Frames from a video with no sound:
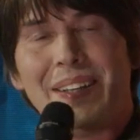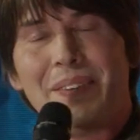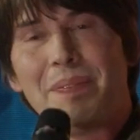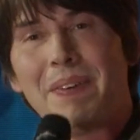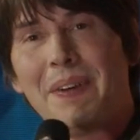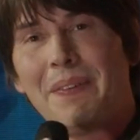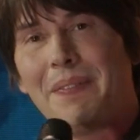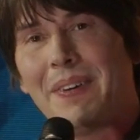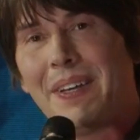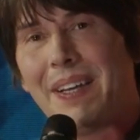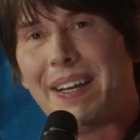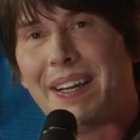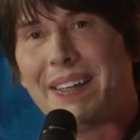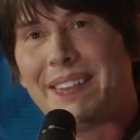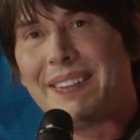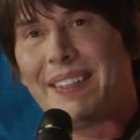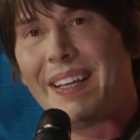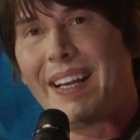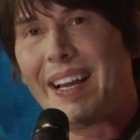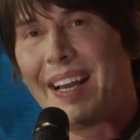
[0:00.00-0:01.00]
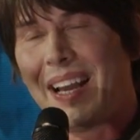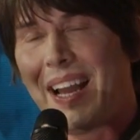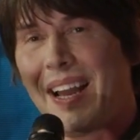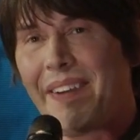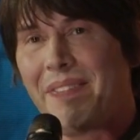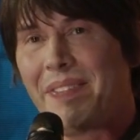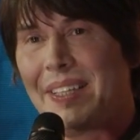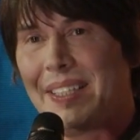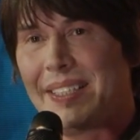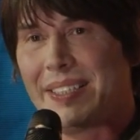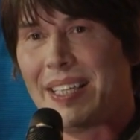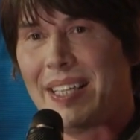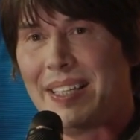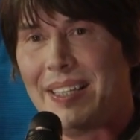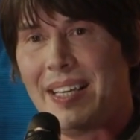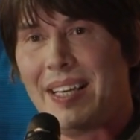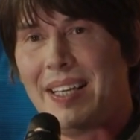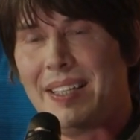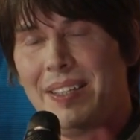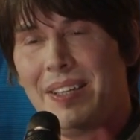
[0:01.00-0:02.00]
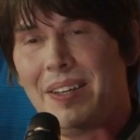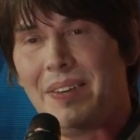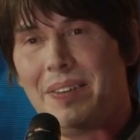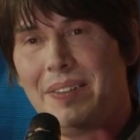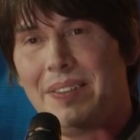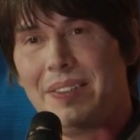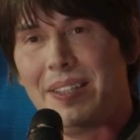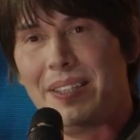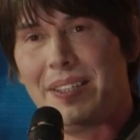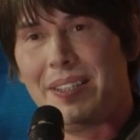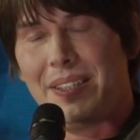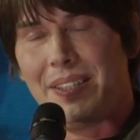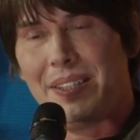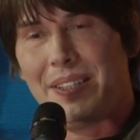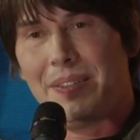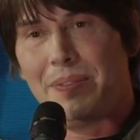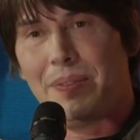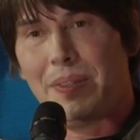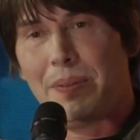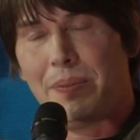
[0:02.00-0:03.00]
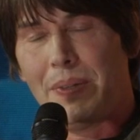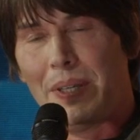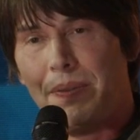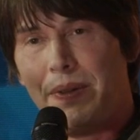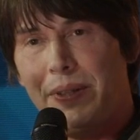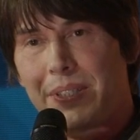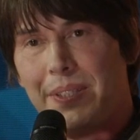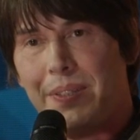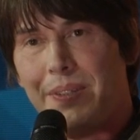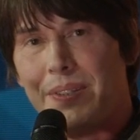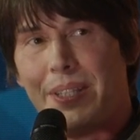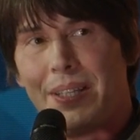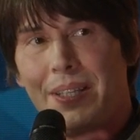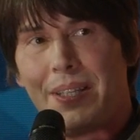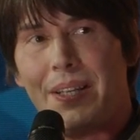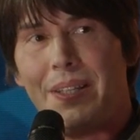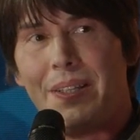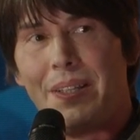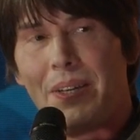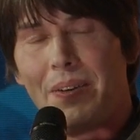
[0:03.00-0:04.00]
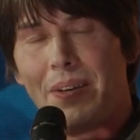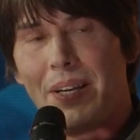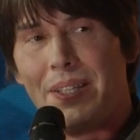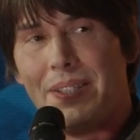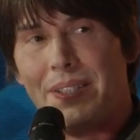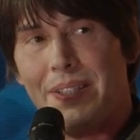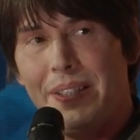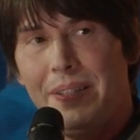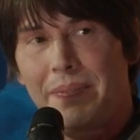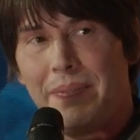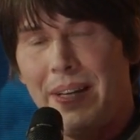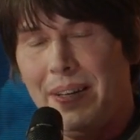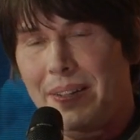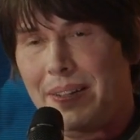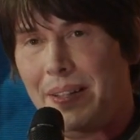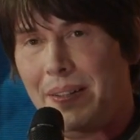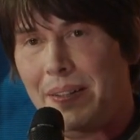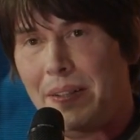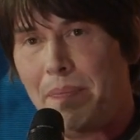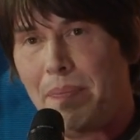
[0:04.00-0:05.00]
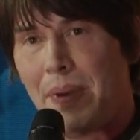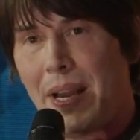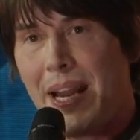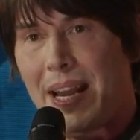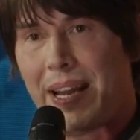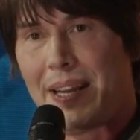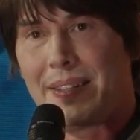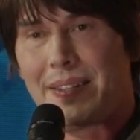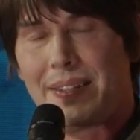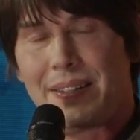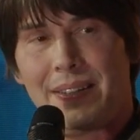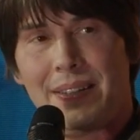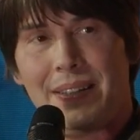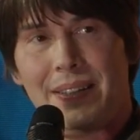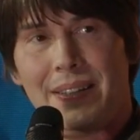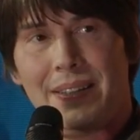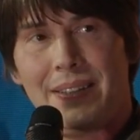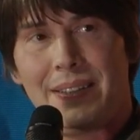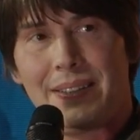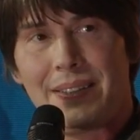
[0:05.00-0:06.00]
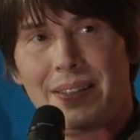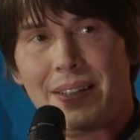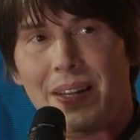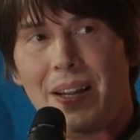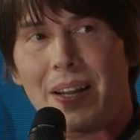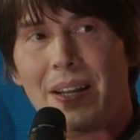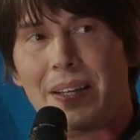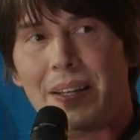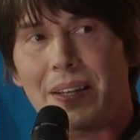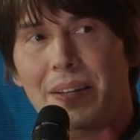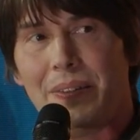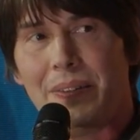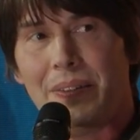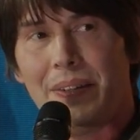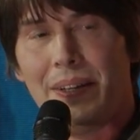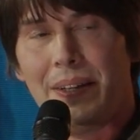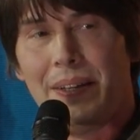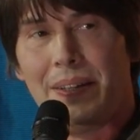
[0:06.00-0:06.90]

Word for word: But having said that, though, we were talking earlier, actually, about the path to LIGO.